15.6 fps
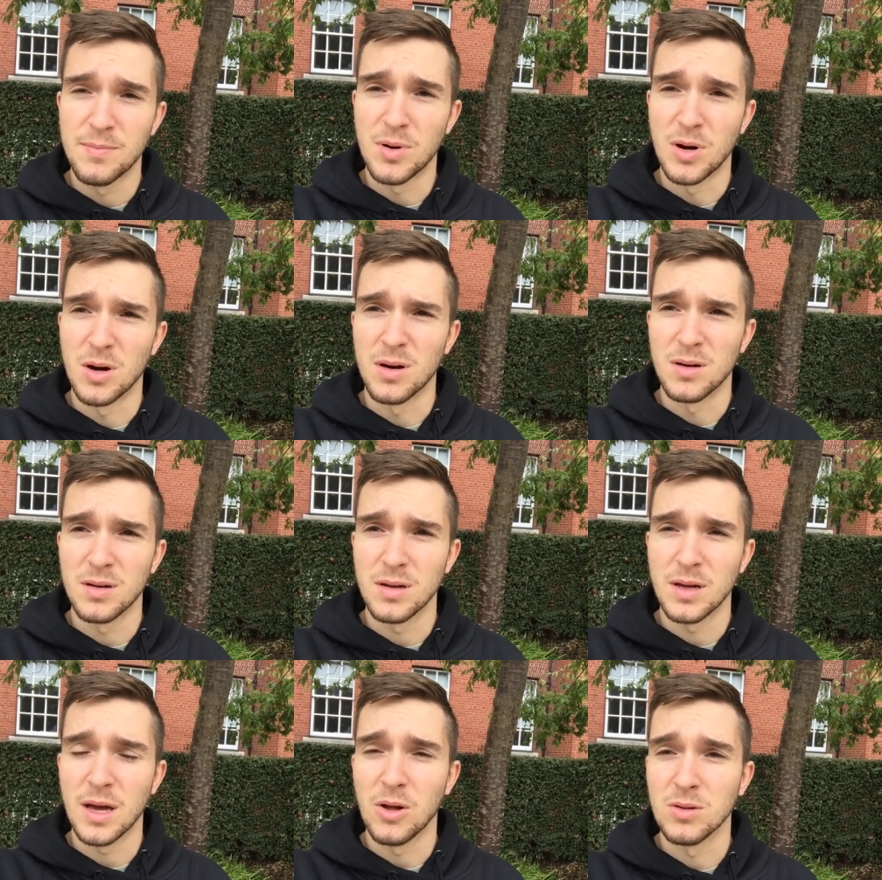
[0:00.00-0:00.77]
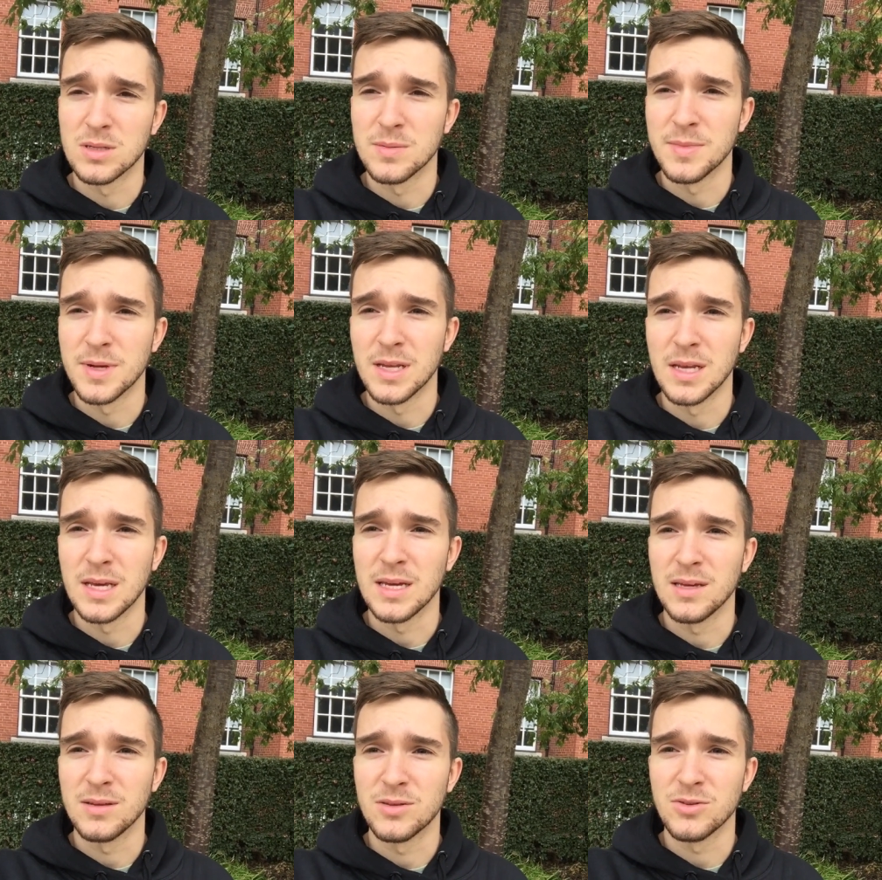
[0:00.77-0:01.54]
but
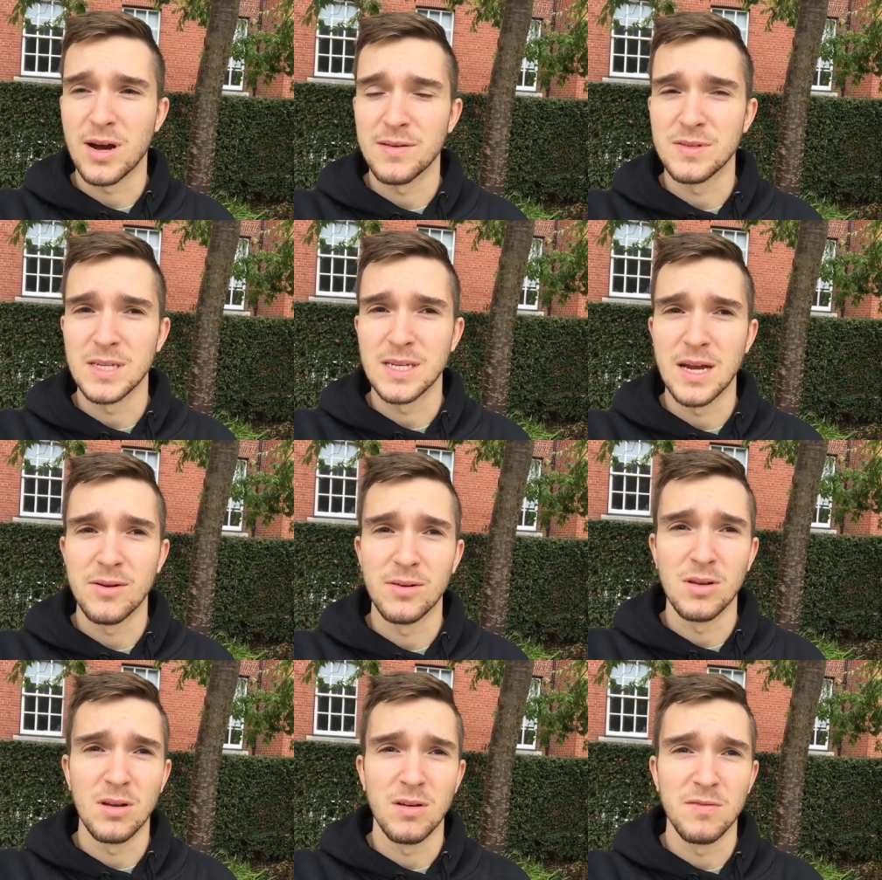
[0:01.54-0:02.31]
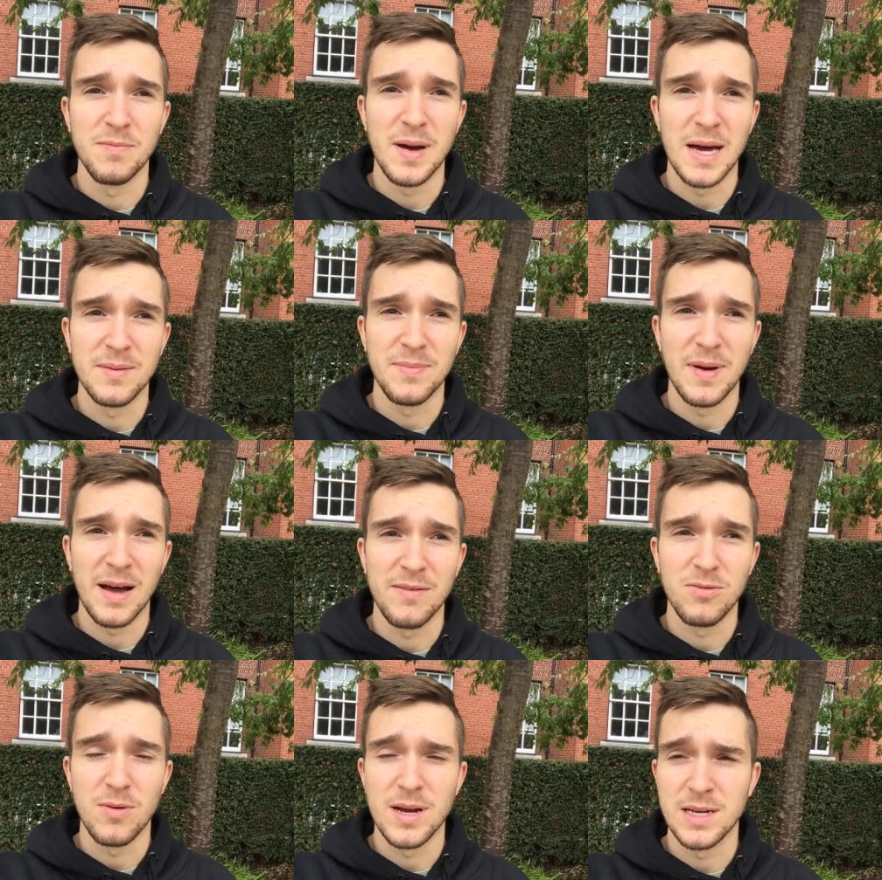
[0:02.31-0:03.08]
ultimately drives you down a lot of bad
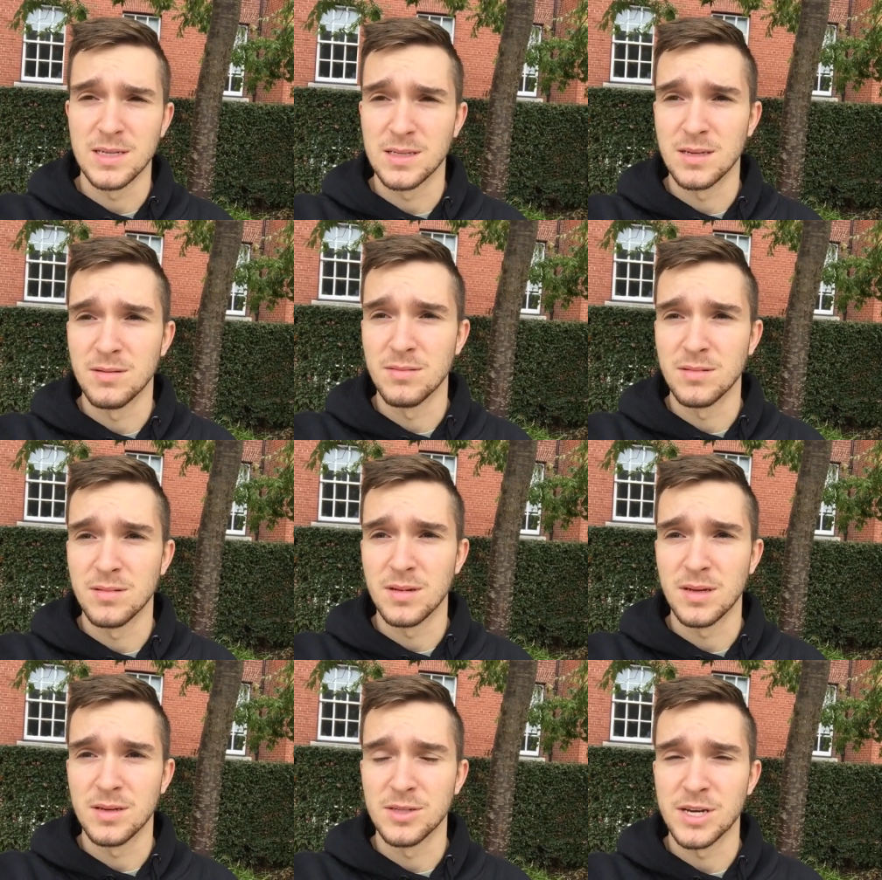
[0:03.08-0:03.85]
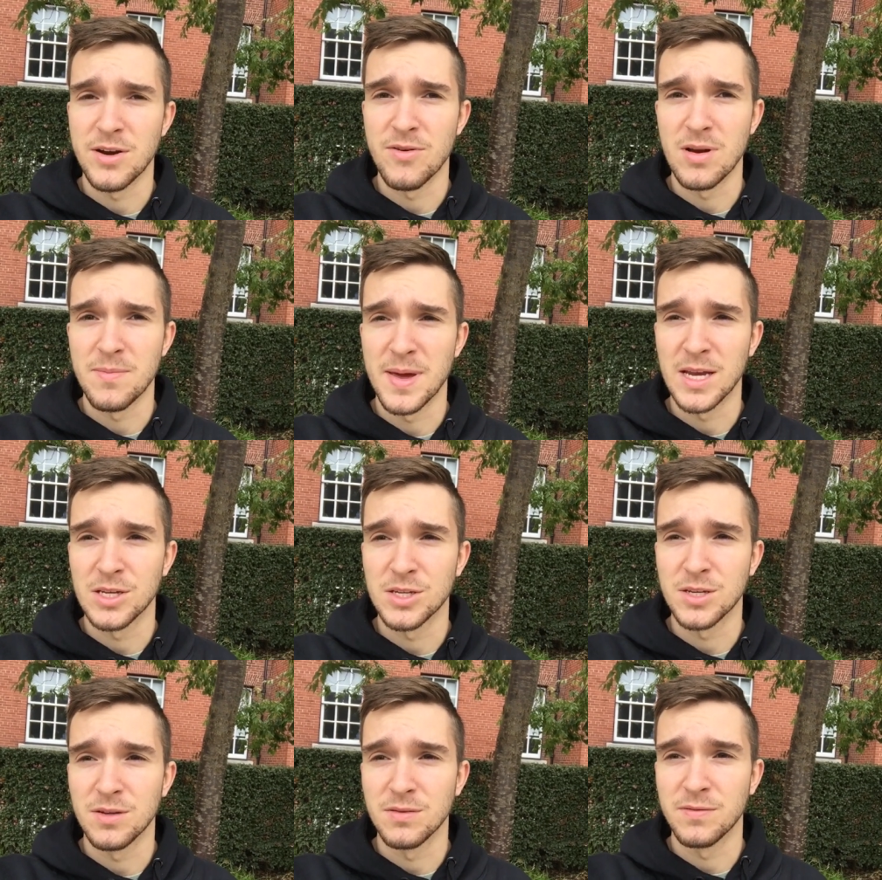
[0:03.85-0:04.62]
pathways and, and generally
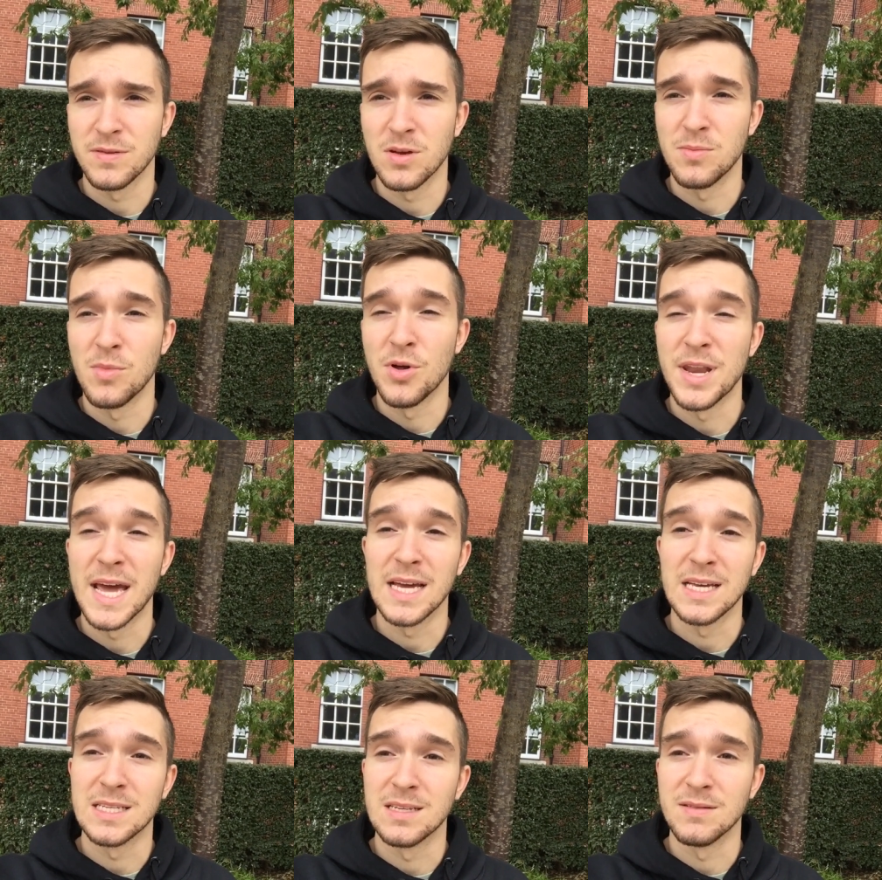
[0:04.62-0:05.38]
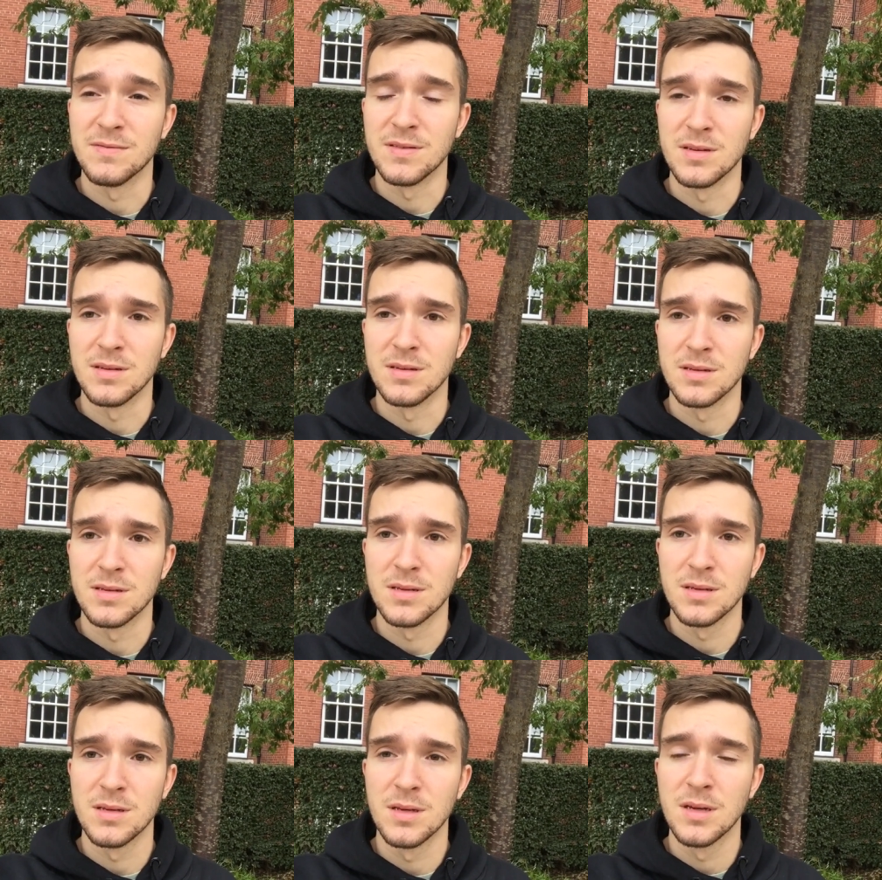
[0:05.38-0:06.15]
makes you feel more negative and
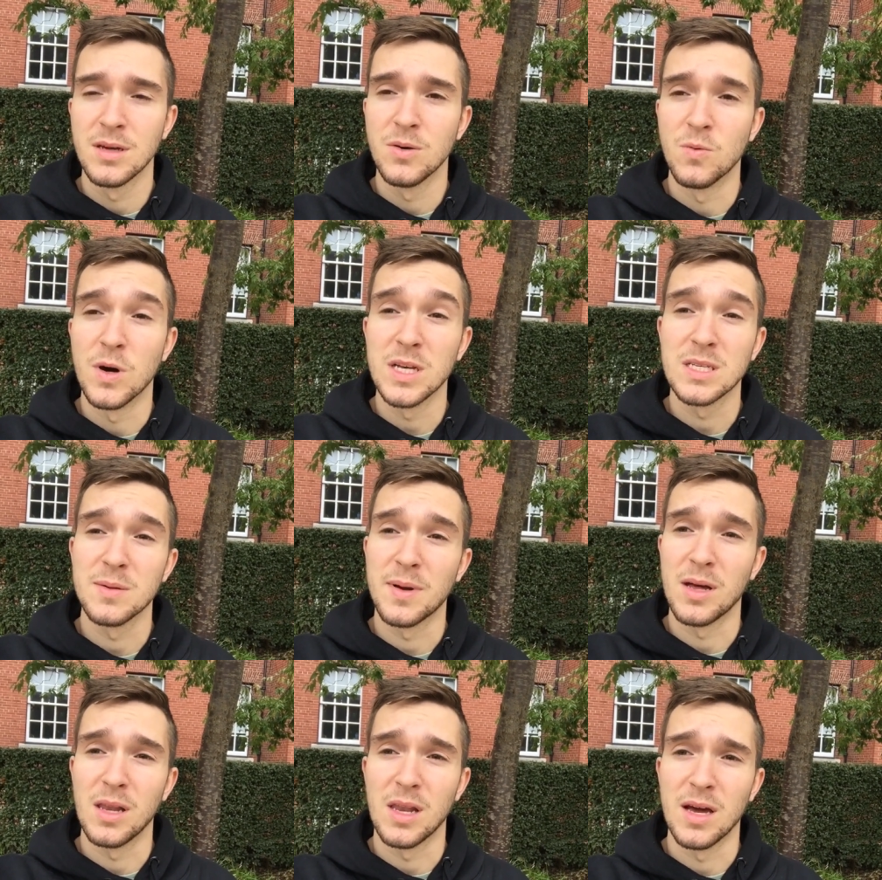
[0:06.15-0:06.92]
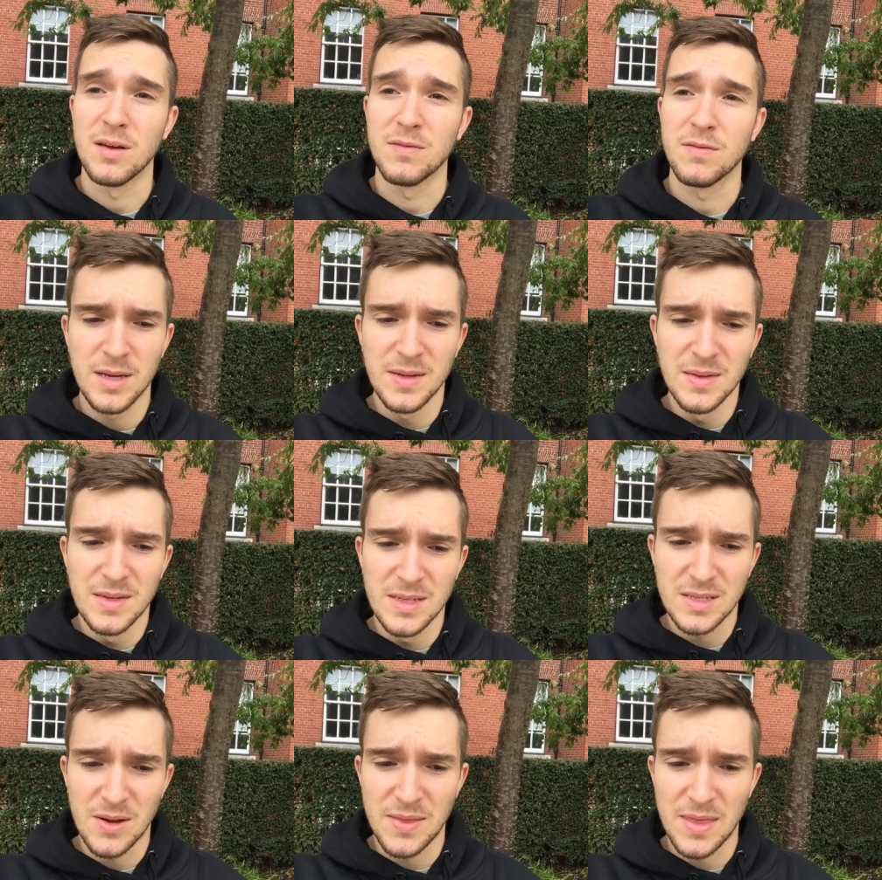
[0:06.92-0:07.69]
worse about life.
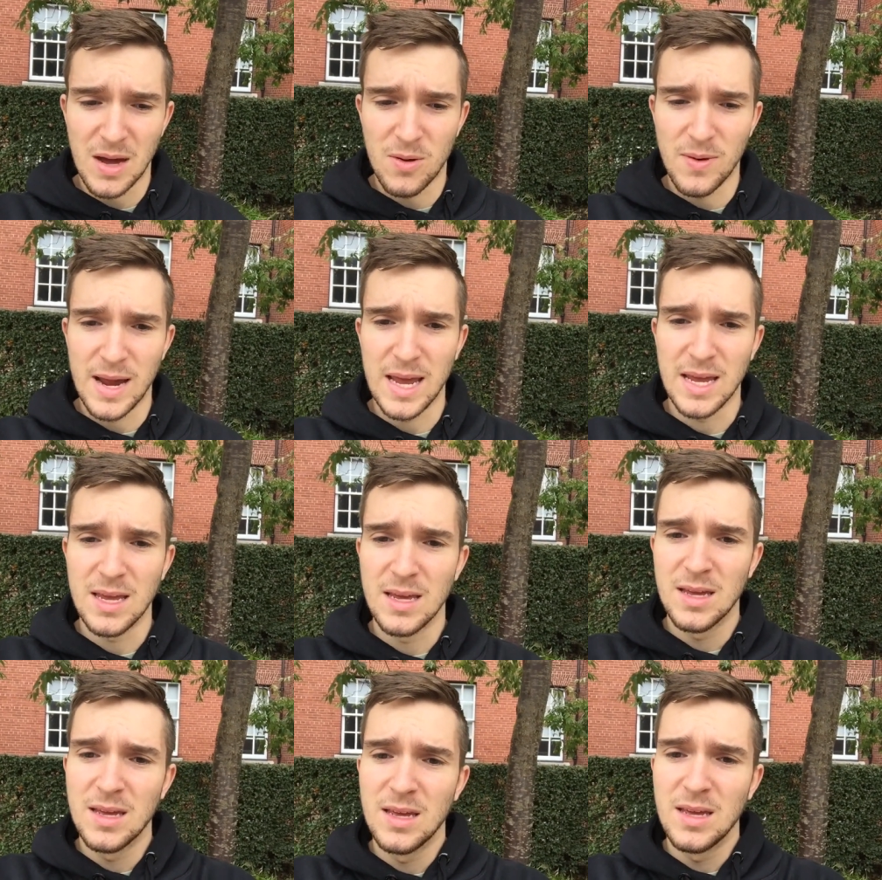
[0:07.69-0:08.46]
So in that way,